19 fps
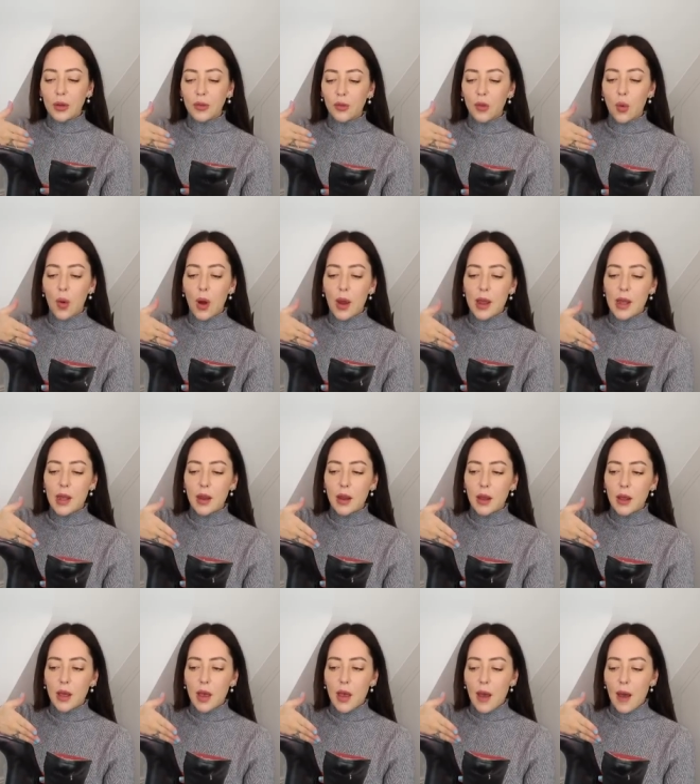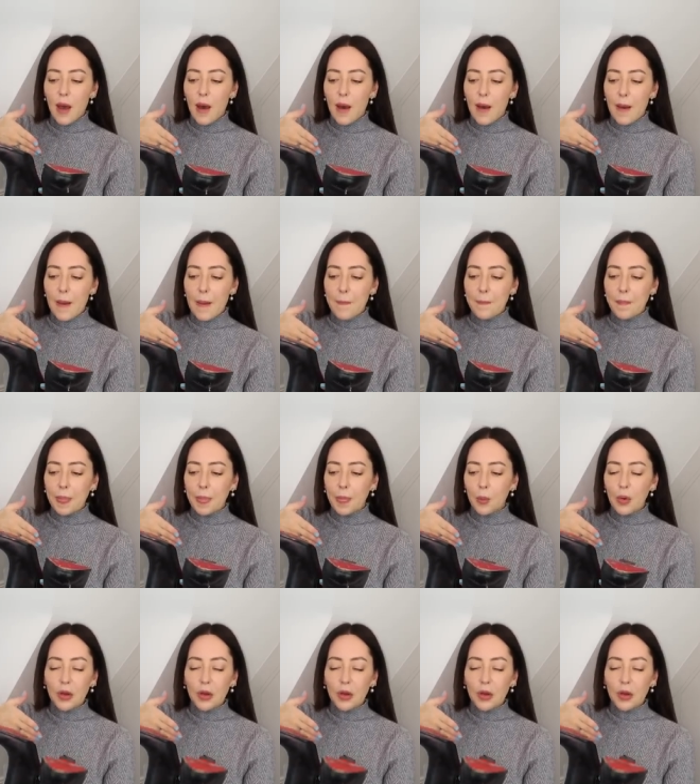is quite, Um,